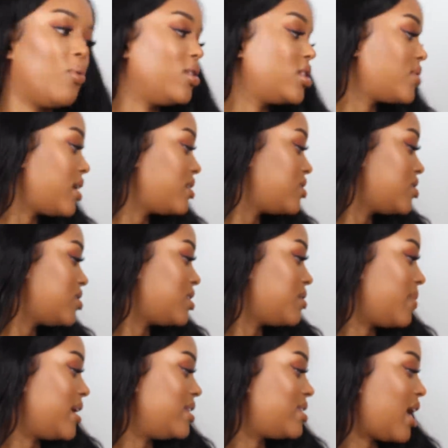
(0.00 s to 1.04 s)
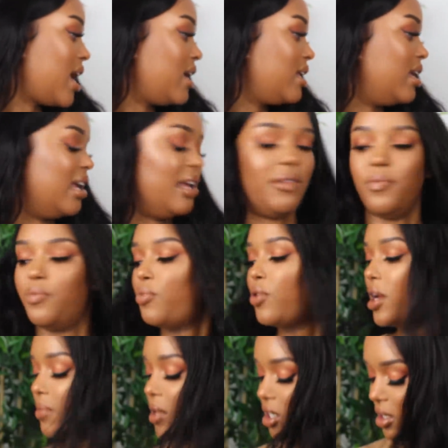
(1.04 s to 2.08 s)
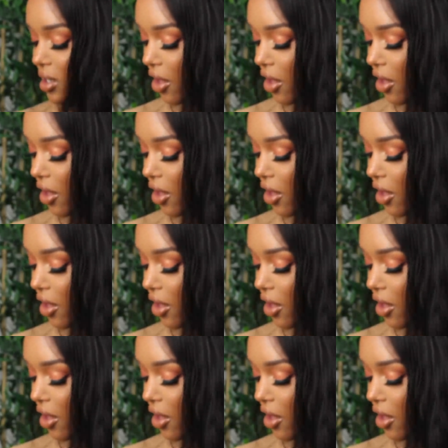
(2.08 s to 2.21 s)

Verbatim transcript: What do I do to maintain it? Pretty much